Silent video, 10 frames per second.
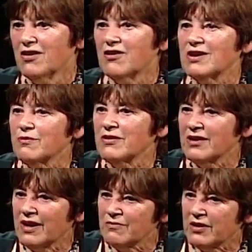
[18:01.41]
or
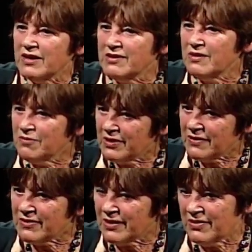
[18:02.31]
I didn't
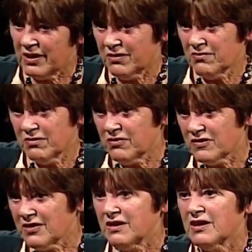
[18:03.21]
mean that to
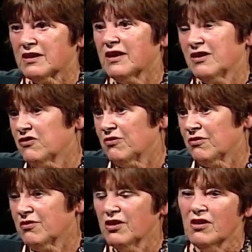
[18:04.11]
say that at you,
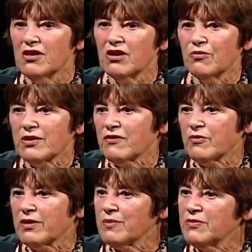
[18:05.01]
or whatever it
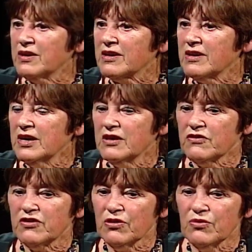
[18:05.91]
might be.
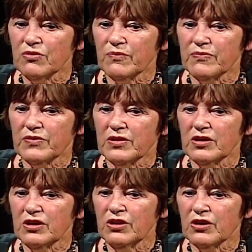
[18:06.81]
So,
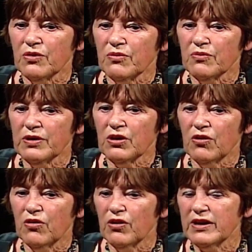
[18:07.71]
you know,
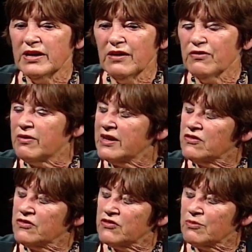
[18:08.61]
in every
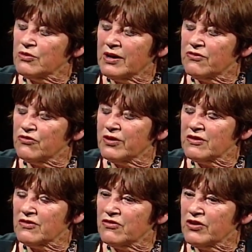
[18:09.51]
relationship you have
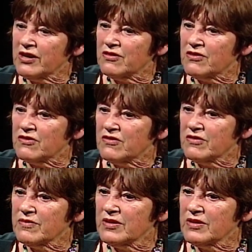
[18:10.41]
strengths and challenges,